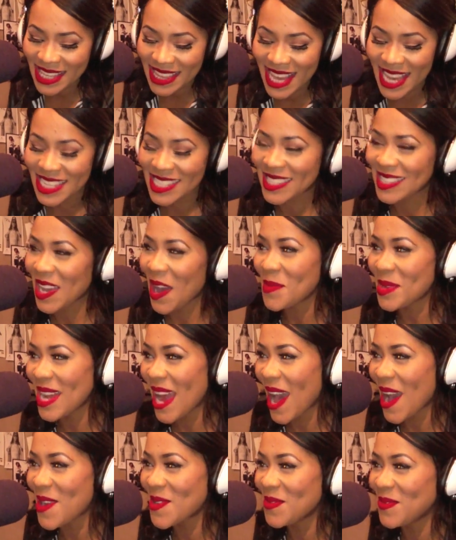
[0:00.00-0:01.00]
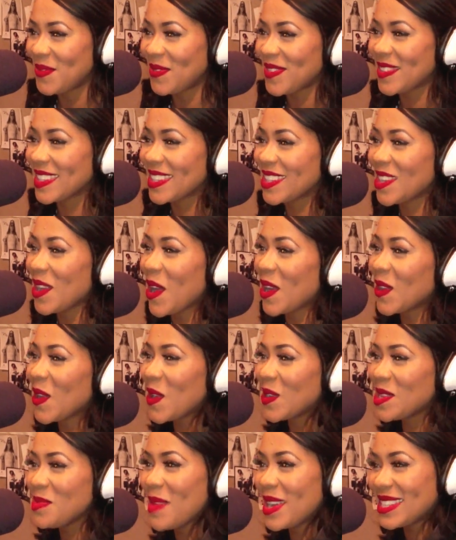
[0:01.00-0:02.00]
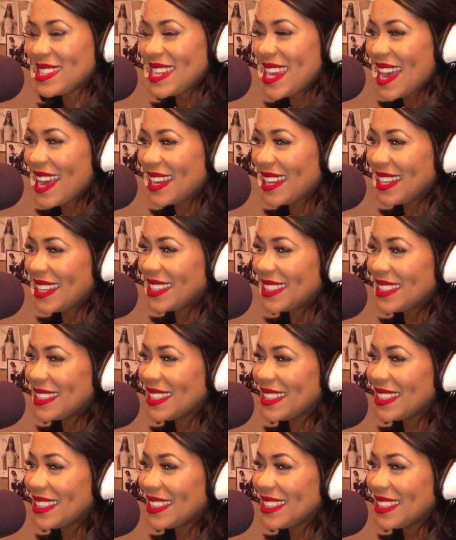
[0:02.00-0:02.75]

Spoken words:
that is coming out called Coney Montana.